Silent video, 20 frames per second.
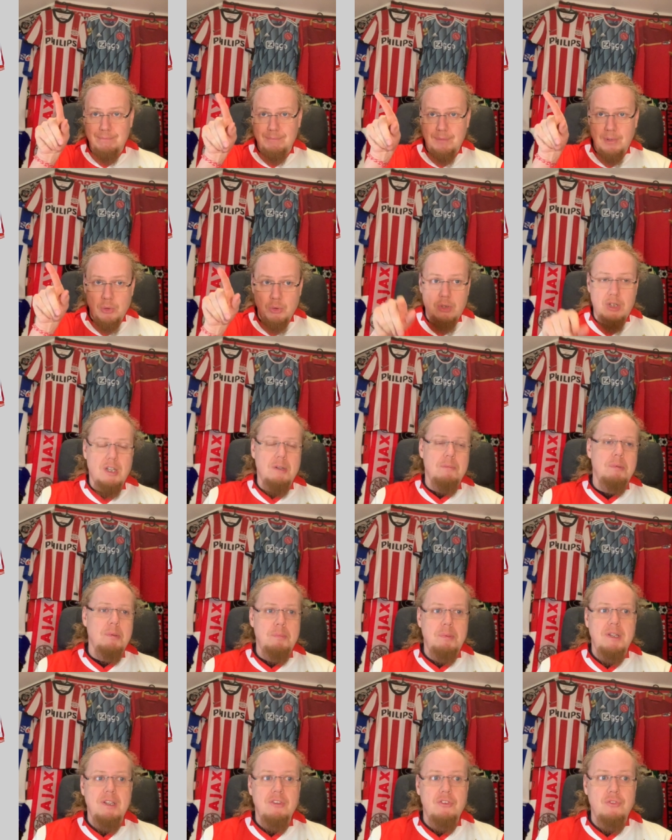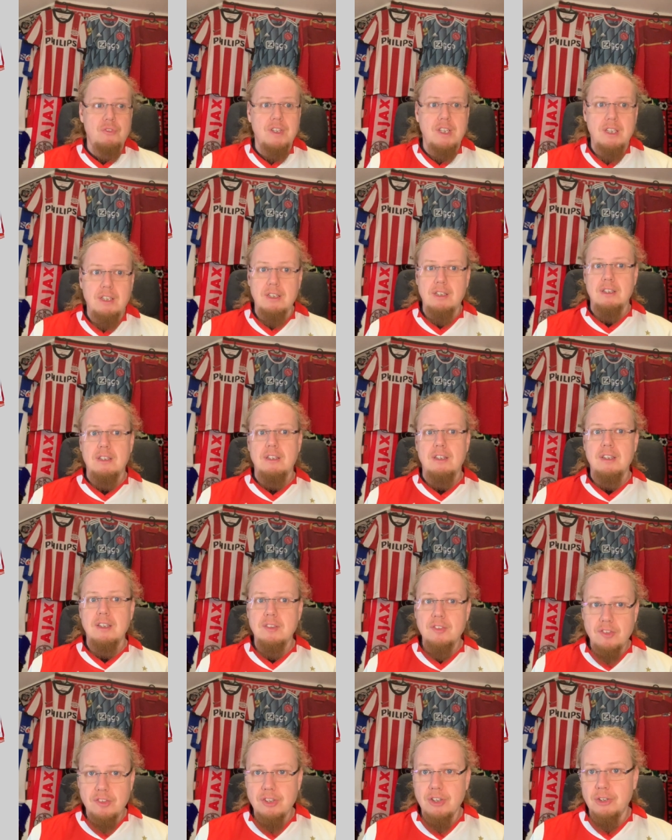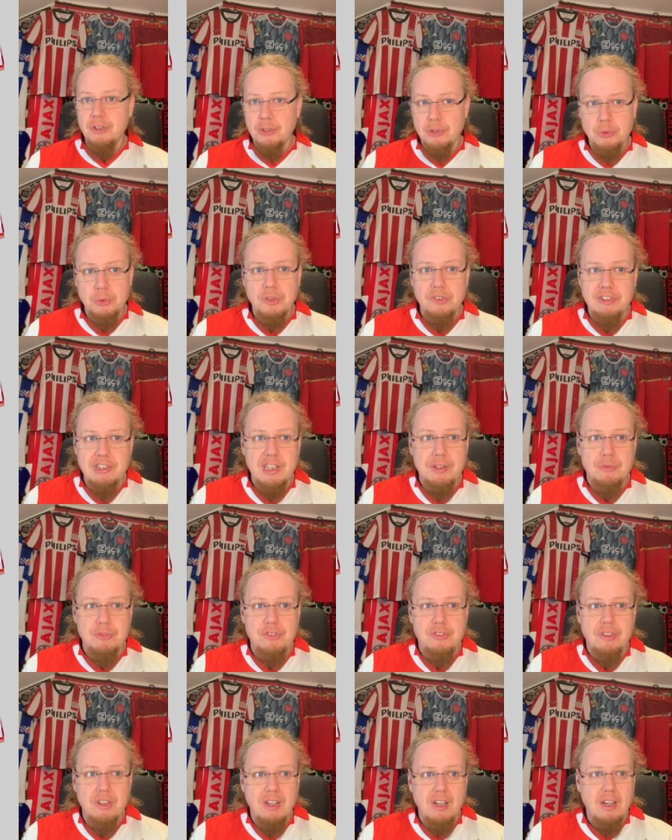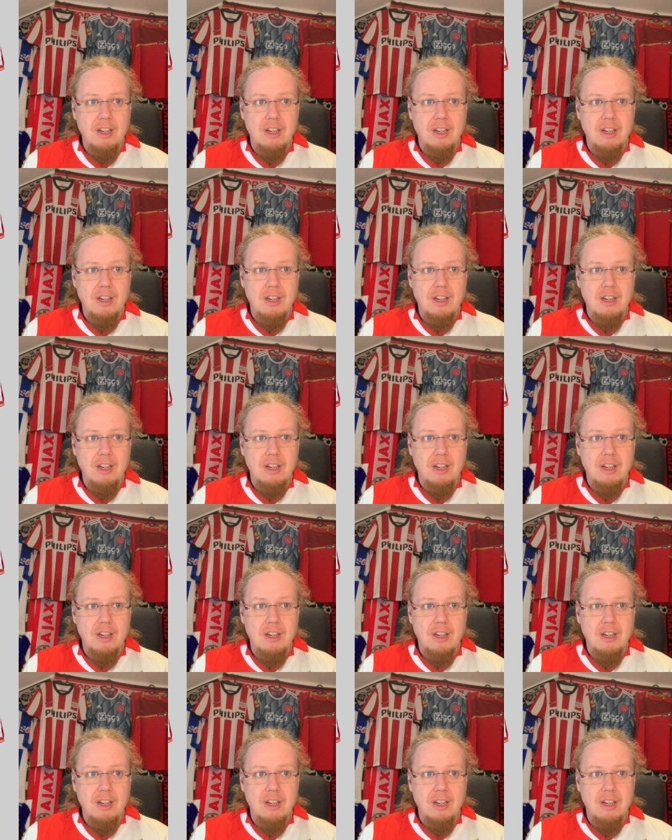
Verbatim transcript: look up PSV. This is how you do the sleeves.